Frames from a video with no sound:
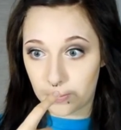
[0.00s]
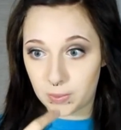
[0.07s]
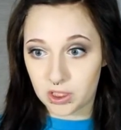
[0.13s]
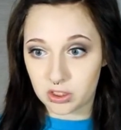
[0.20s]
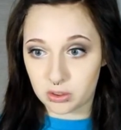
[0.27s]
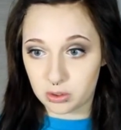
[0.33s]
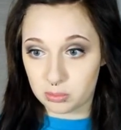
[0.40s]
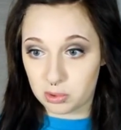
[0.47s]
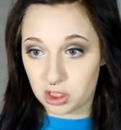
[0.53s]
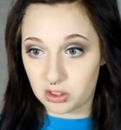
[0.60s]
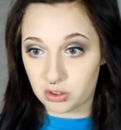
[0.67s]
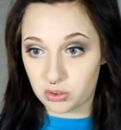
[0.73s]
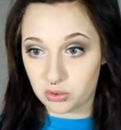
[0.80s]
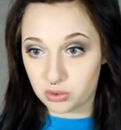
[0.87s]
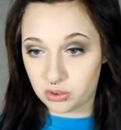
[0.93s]
right under my
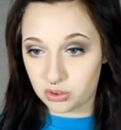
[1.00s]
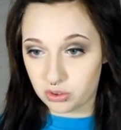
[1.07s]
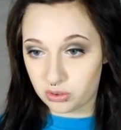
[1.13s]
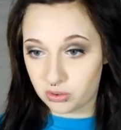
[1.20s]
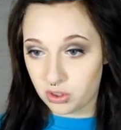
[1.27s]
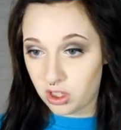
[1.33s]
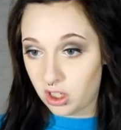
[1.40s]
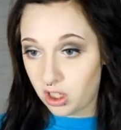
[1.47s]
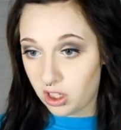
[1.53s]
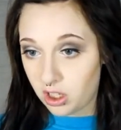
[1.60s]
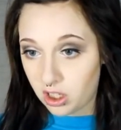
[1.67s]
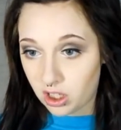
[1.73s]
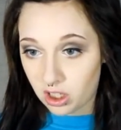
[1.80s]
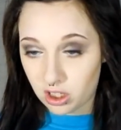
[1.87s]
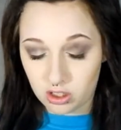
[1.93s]
nose. So
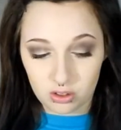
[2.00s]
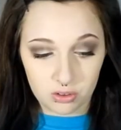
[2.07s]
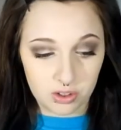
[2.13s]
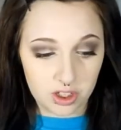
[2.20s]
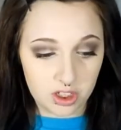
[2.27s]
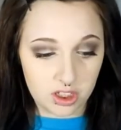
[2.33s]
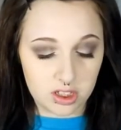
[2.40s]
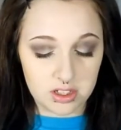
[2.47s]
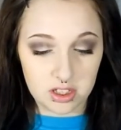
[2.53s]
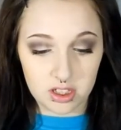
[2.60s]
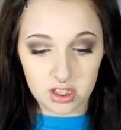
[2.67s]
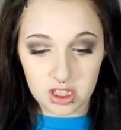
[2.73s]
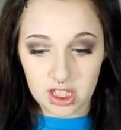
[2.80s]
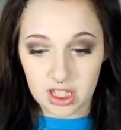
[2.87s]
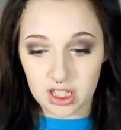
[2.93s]
I already
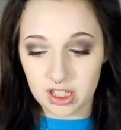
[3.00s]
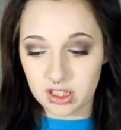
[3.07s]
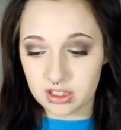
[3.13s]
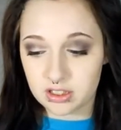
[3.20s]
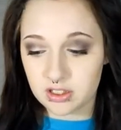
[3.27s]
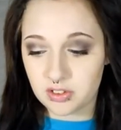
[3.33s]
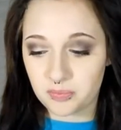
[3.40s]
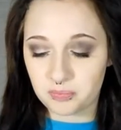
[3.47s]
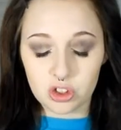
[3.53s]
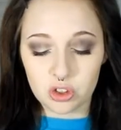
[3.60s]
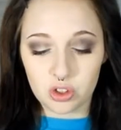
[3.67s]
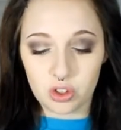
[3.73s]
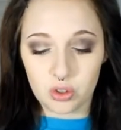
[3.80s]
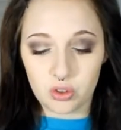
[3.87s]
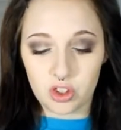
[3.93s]
did that.
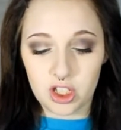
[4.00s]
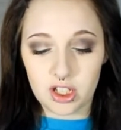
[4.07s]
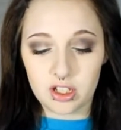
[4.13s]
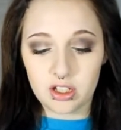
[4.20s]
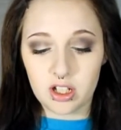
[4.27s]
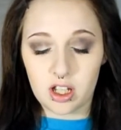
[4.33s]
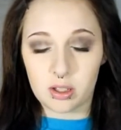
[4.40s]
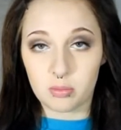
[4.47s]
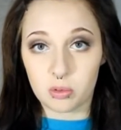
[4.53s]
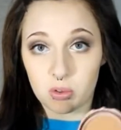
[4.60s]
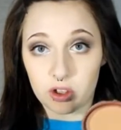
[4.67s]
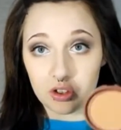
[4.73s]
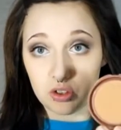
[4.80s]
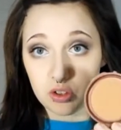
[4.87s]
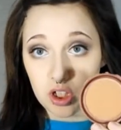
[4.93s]
So then I'm
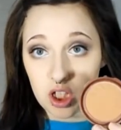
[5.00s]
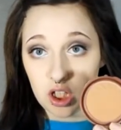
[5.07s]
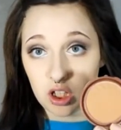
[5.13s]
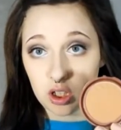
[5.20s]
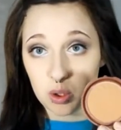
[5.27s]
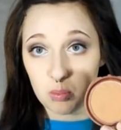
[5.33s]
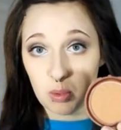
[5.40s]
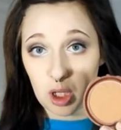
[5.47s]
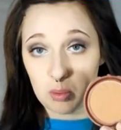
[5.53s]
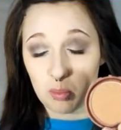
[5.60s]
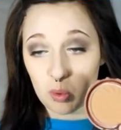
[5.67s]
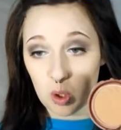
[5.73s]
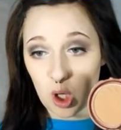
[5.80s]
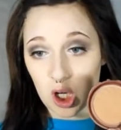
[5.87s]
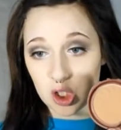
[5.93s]
going to take my
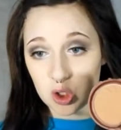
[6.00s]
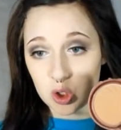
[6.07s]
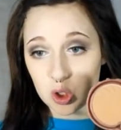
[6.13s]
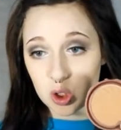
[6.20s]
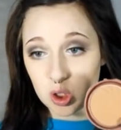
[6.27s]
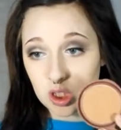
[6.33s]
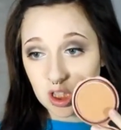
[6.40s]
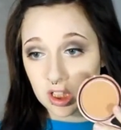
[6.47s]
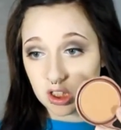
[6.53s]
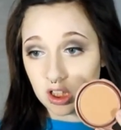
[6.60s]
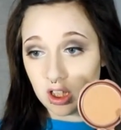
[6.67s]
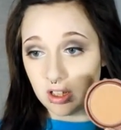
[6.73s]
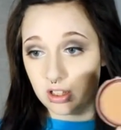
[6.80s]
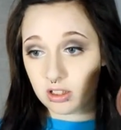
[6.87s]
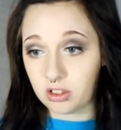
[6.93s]
bronzer.
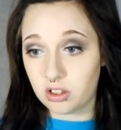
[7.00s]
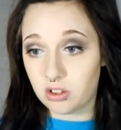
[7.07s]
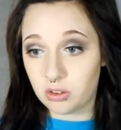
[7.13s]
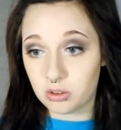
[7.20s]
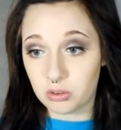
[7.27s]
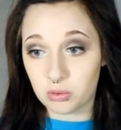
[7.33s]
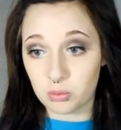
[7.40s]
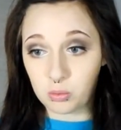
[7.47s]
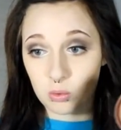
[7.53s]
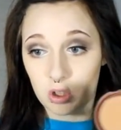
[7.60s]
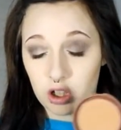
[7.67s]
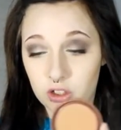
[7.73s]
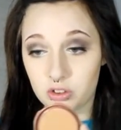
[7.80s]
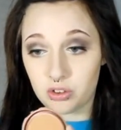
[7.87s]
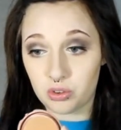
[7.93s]
Again, you
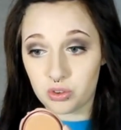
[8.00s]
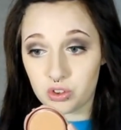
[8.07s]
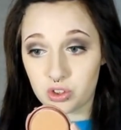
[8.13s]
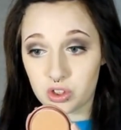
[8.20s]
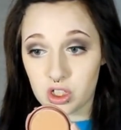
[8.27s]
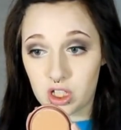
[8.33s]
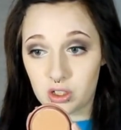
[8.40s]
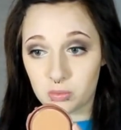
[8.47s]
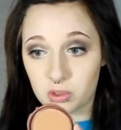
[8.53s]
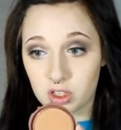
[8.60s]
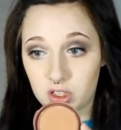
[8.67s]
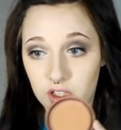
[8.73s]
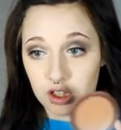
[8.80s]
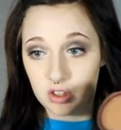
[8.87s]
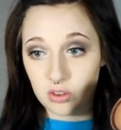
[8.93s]
want to stay
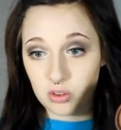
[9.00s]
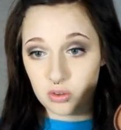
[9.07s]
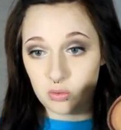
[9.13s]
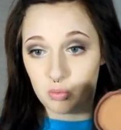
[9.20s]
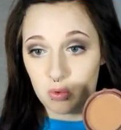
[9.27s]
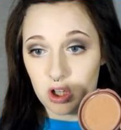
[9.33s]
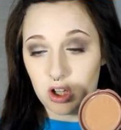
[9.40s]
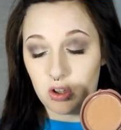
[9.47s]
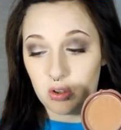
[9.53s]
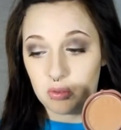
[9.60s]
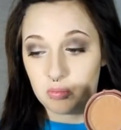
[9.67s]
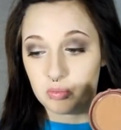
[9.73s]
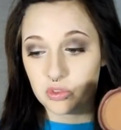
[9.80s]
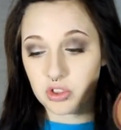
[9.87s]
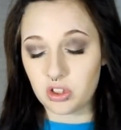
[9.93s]
within the
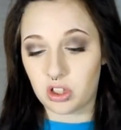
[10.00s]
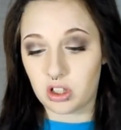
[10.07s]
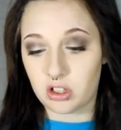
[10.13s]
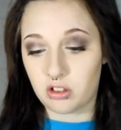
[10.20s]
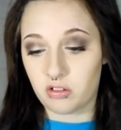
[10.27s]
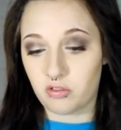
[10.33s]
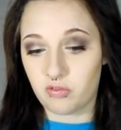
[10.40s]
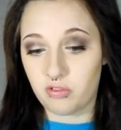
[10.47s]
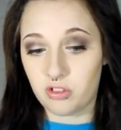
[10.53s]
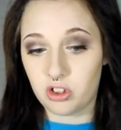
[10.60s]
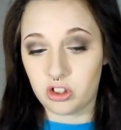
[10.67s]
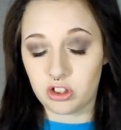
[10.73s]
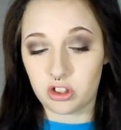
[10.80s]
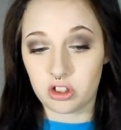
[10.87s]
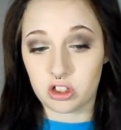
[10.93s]
realms of
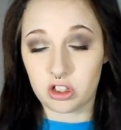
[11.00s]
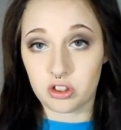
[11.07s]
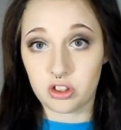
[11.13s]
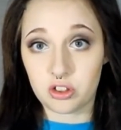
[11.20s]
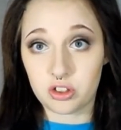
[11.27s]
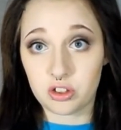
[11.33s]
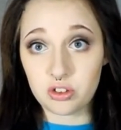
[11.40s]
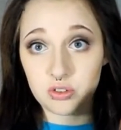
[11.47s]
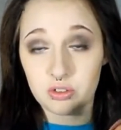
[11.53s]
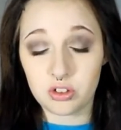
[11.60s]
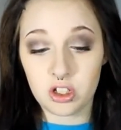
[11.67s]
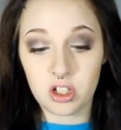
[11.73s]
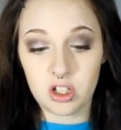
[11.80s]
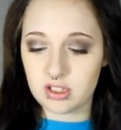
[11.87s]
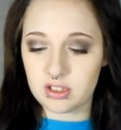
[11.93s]
your undertone.
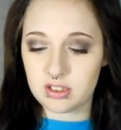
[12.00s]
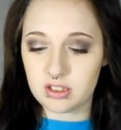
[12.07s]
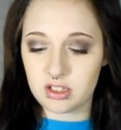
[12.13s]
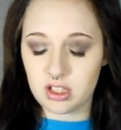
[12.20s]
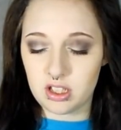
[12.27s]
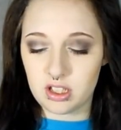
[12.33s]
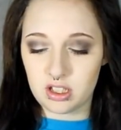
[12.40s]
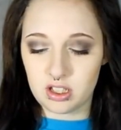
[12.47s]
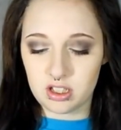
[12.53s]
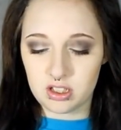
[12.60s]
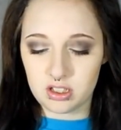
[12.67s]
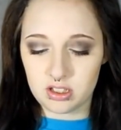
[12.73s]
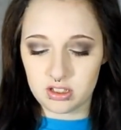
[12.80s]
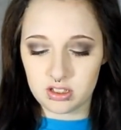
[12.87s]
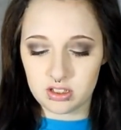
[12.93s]
This
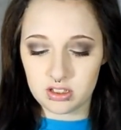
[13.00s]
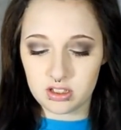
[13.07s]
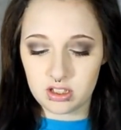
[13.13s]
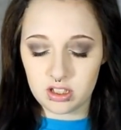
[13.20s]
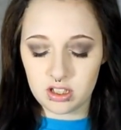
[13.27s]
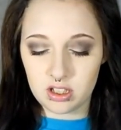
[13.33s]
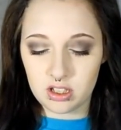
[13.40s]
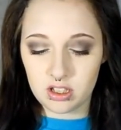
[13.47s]
is